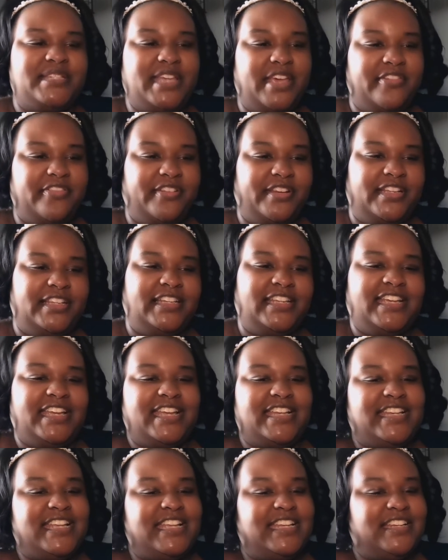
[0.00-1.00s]

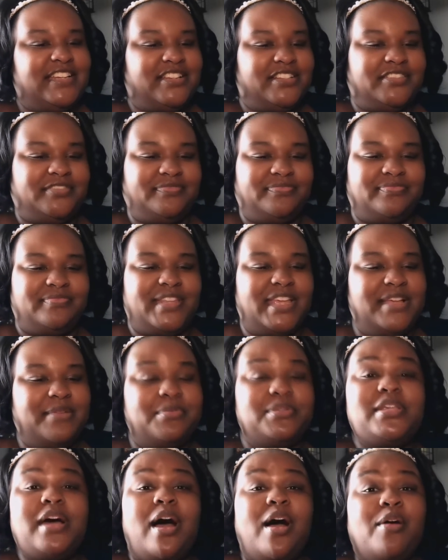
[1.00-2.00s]
Definitely it
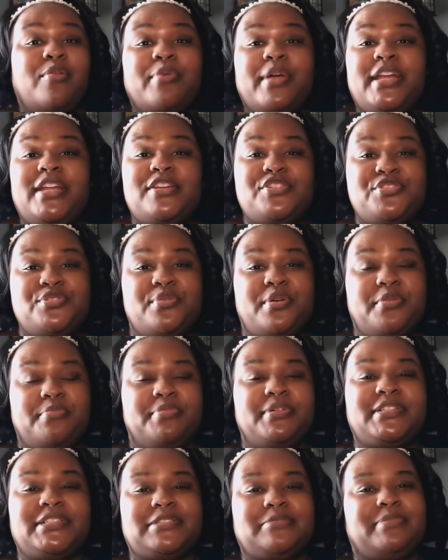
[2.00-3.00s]
was already a
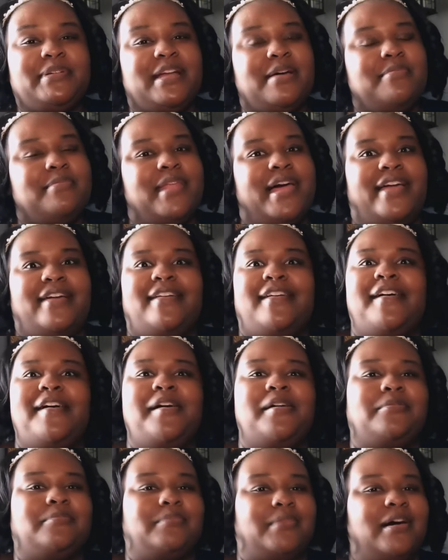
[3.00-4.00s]
short book, but I'm like,
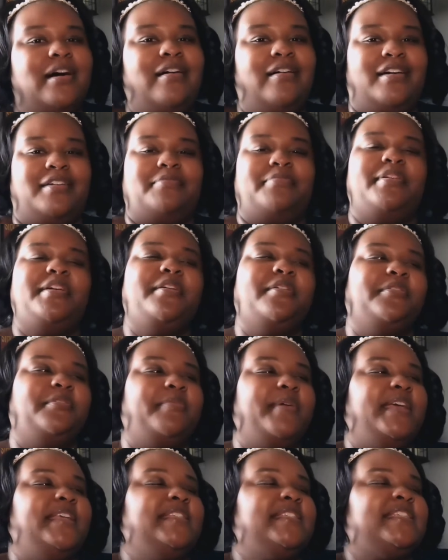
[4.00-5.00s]
come on, pick up the
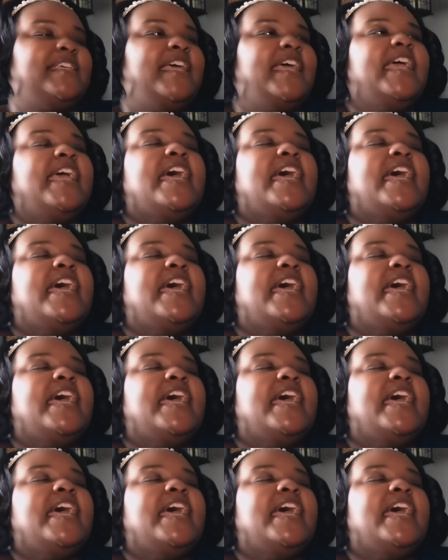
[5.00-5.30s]
pace.